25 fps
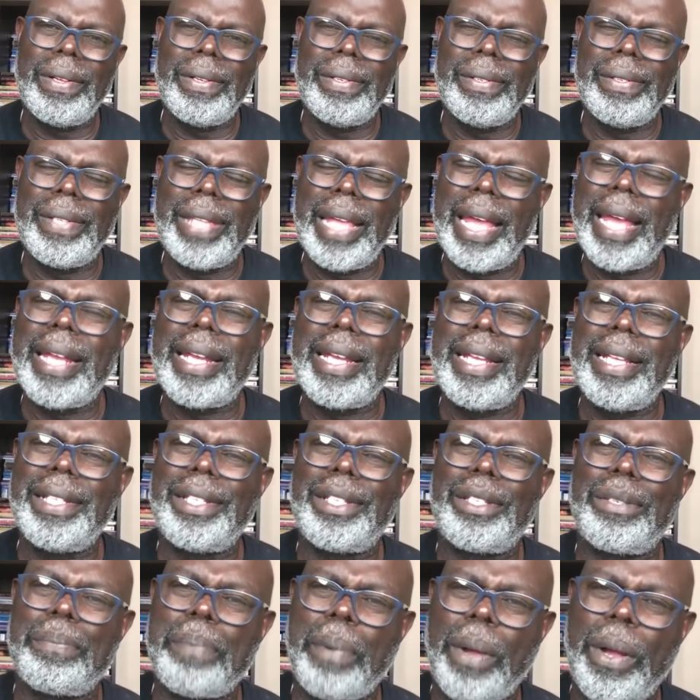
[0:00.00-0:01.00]
that
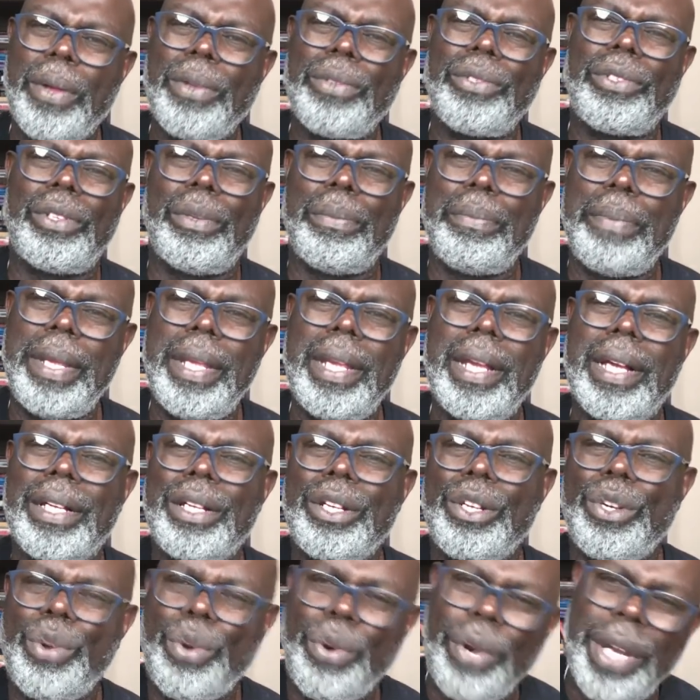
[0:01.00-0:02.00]
is supposed to be a
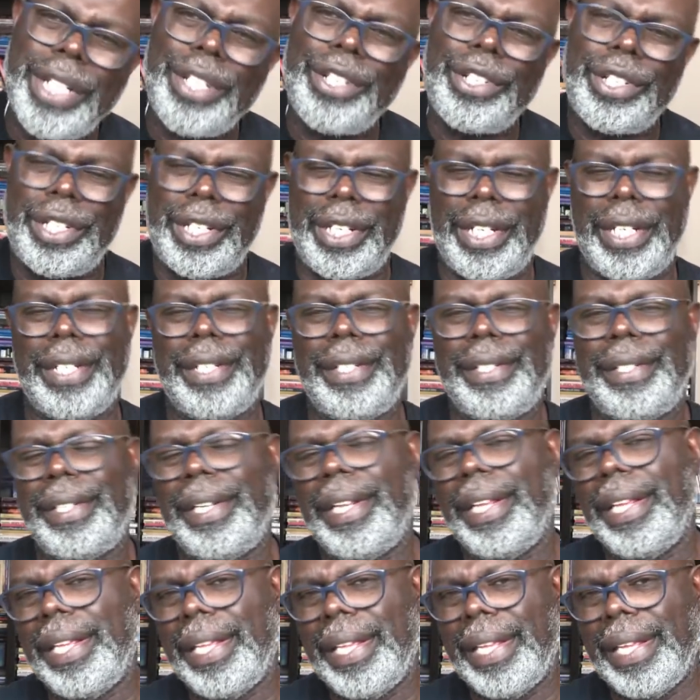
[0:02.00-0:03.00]

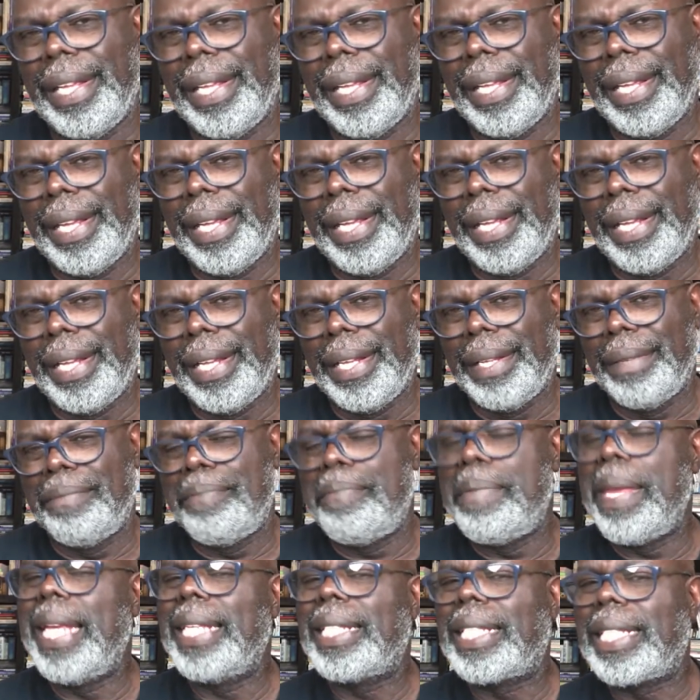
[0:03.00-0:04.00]
Christian
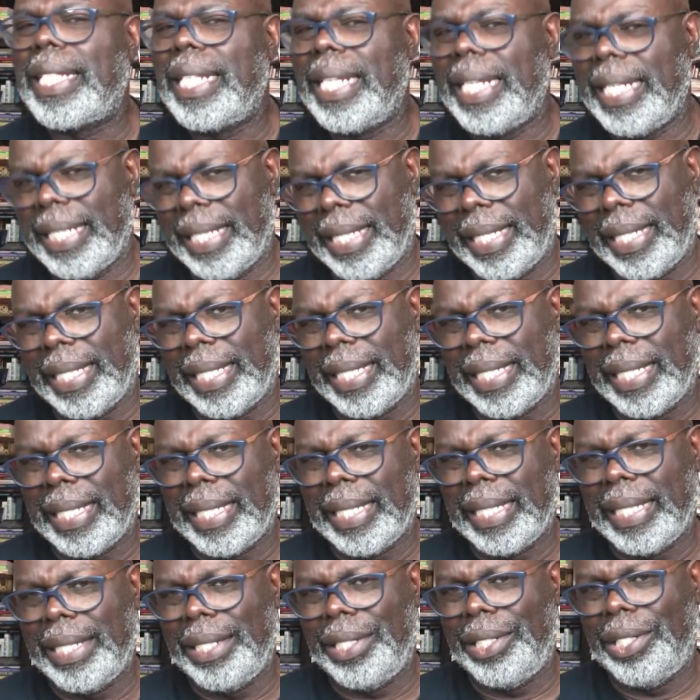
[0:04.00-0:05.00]
business,